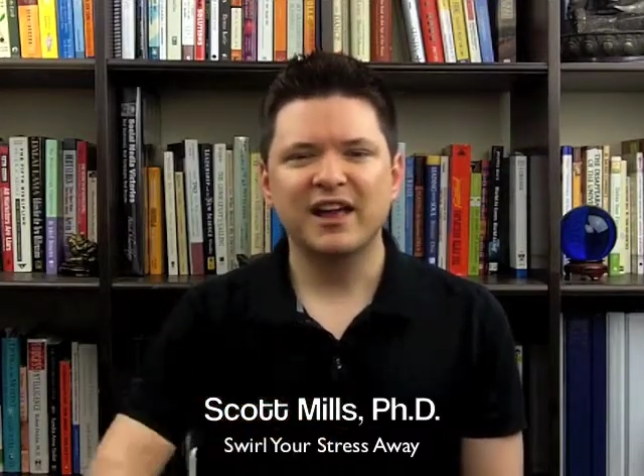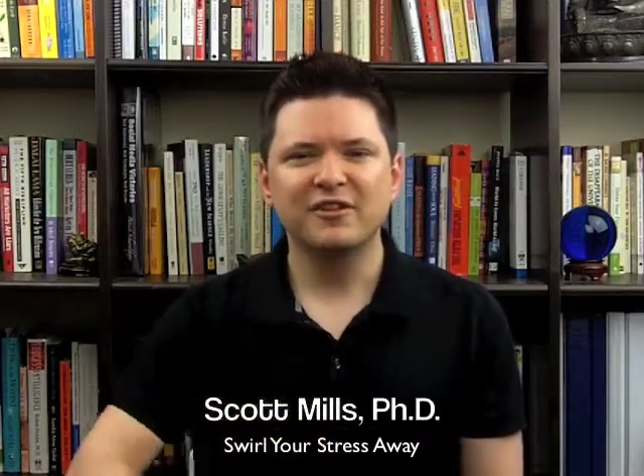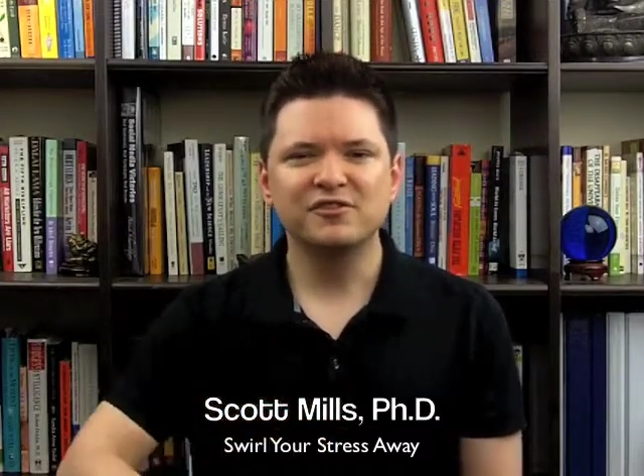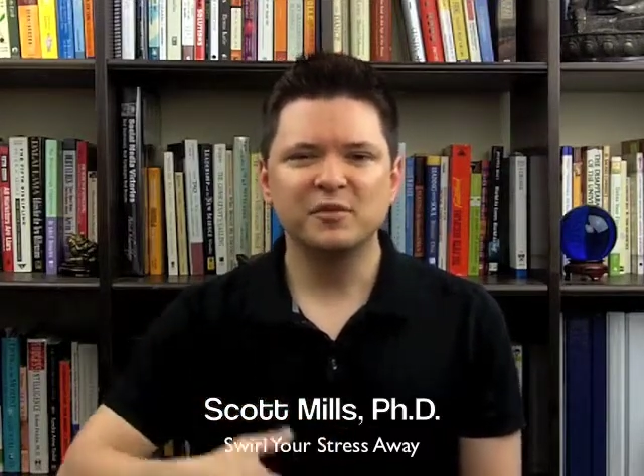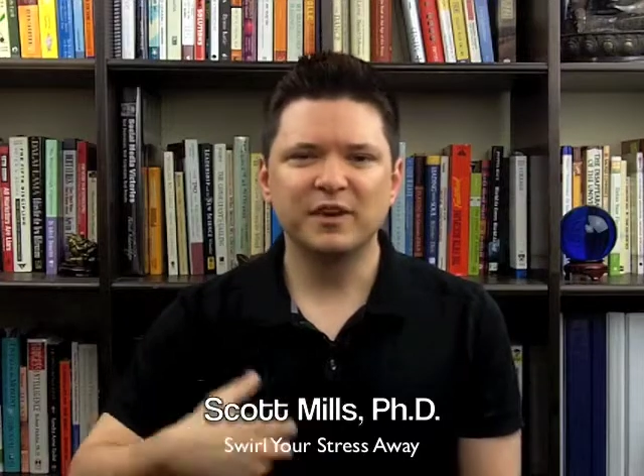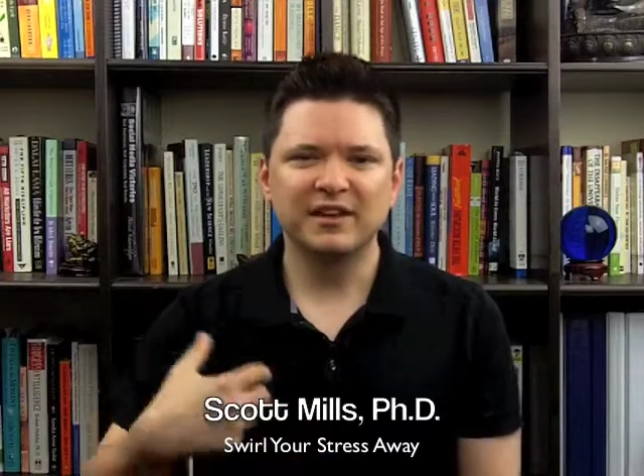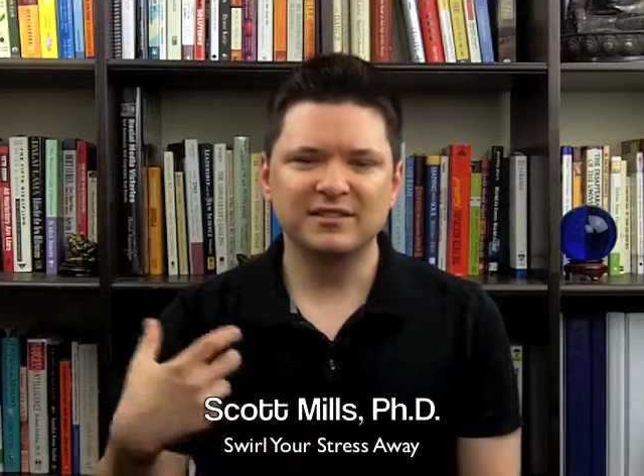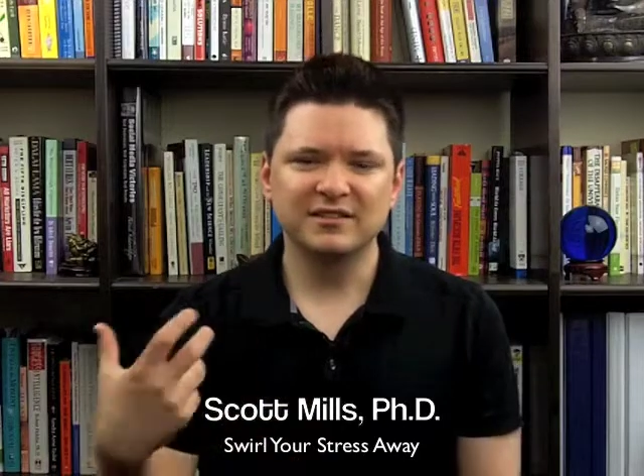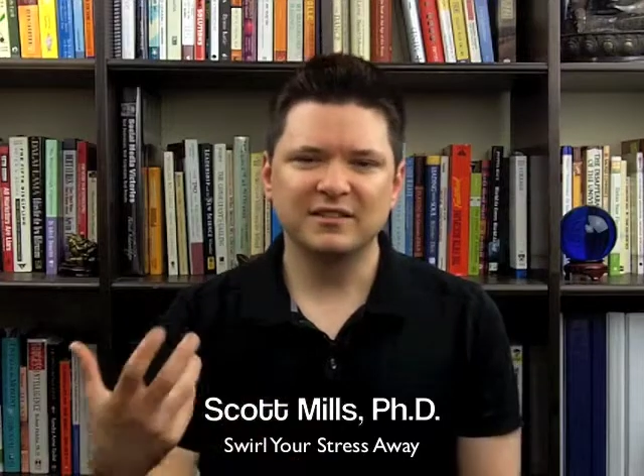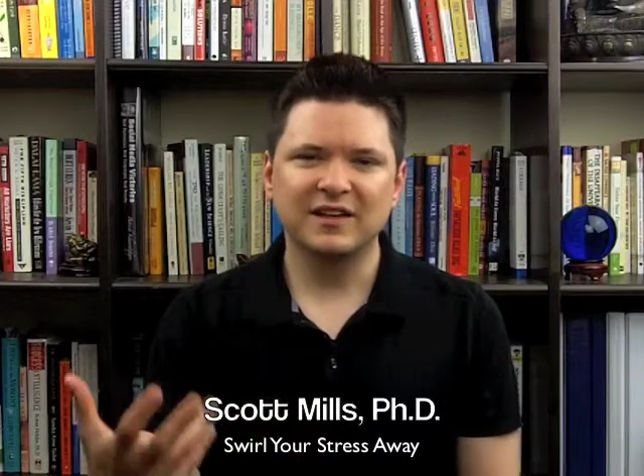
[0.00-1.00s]
energy
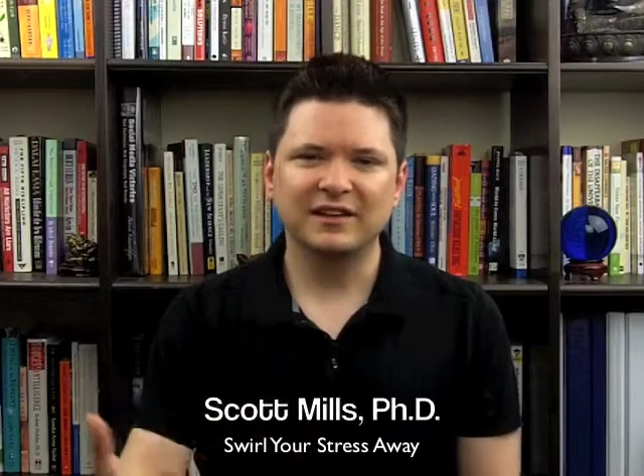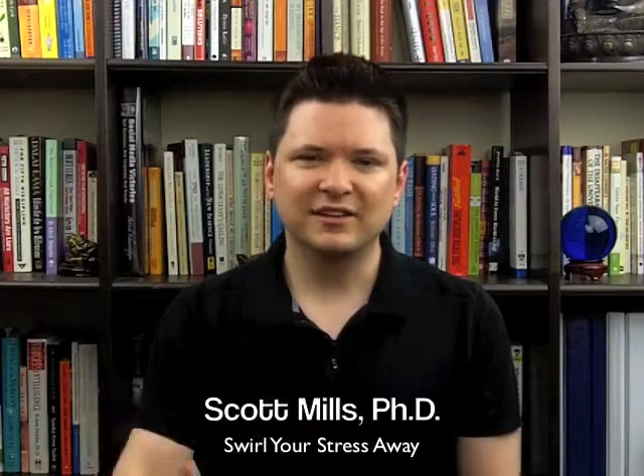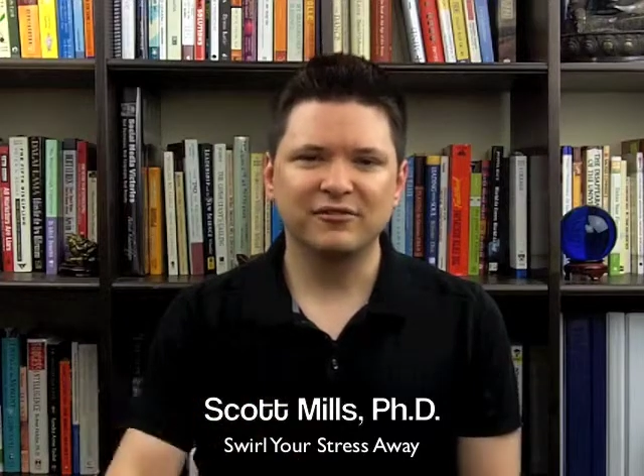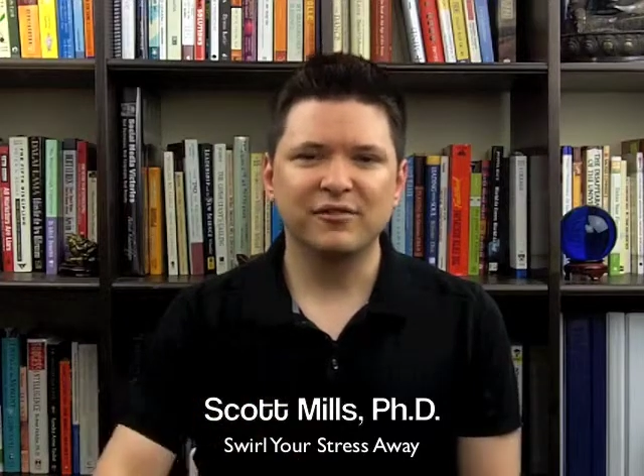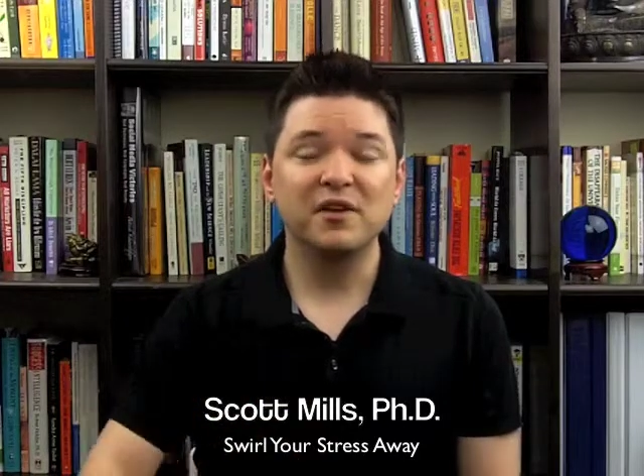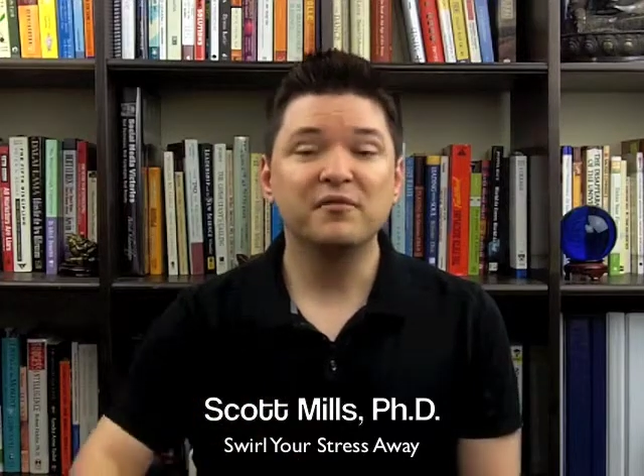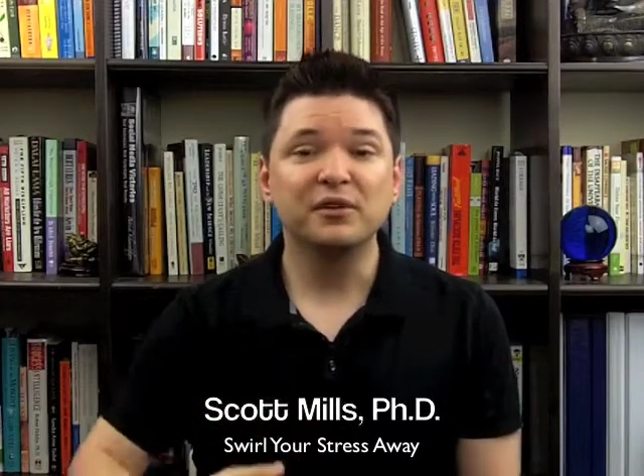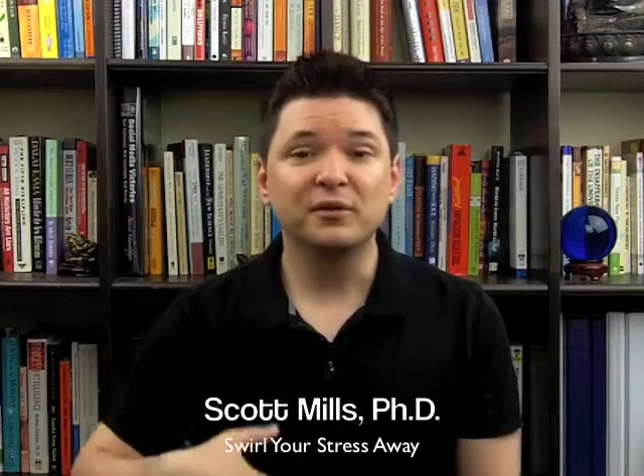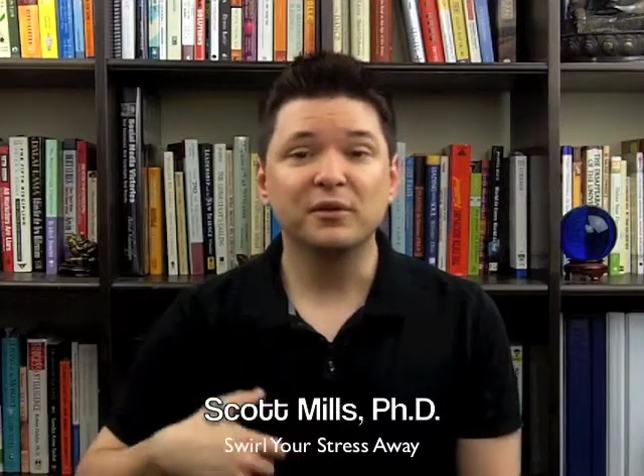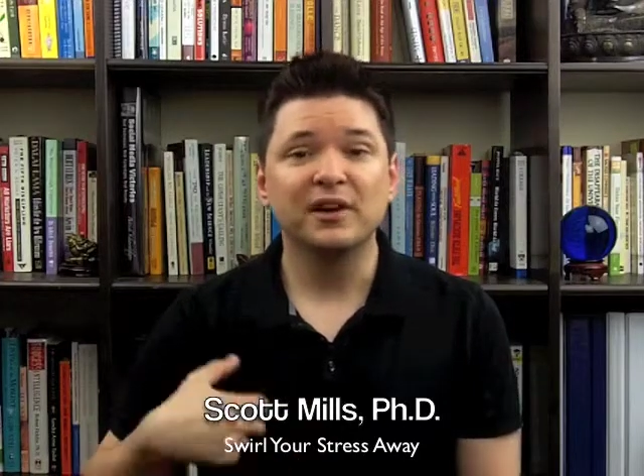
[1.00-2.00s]
begins to collect in front of
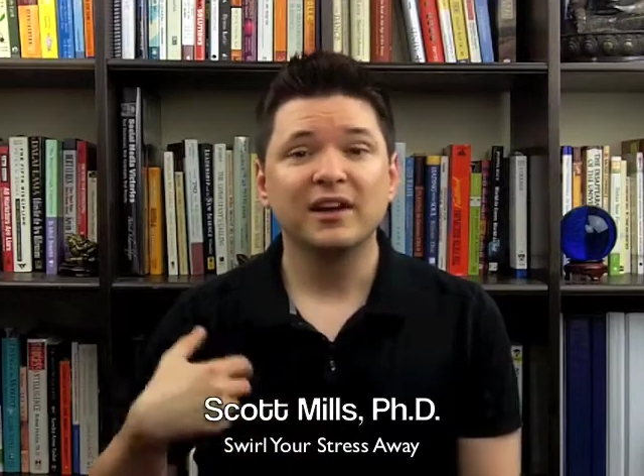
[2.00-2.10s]
you,